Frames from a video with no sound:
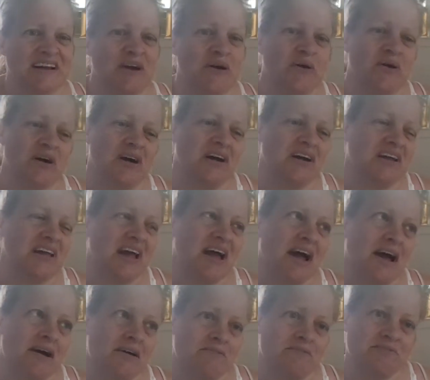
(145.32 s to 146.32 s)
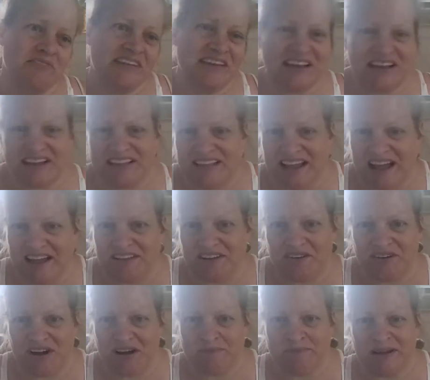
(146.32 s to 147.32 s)
or um, CNN
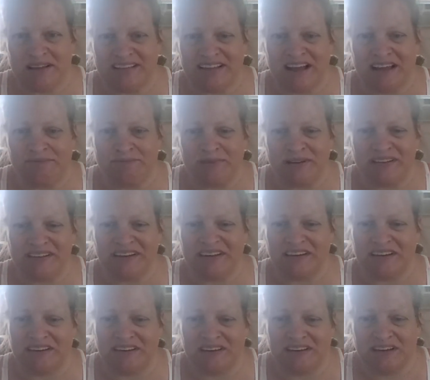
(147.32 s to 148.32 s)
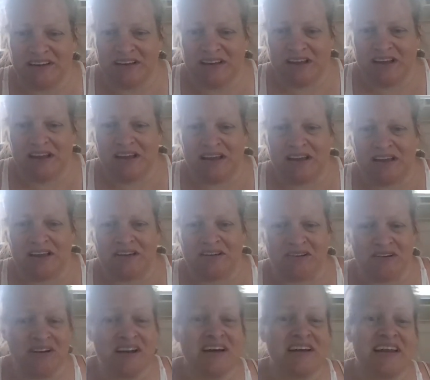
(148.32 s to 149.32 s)
or MSNBC. You
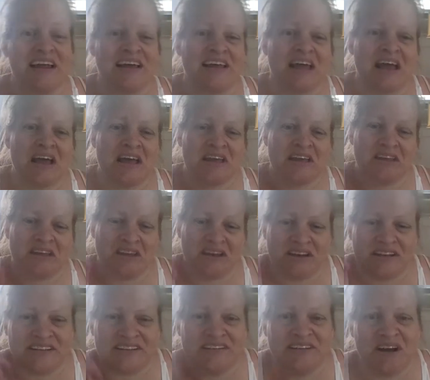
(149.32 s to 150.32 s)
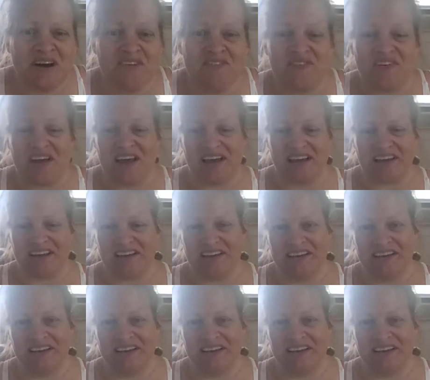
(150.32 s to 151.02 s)
look like your snowflake,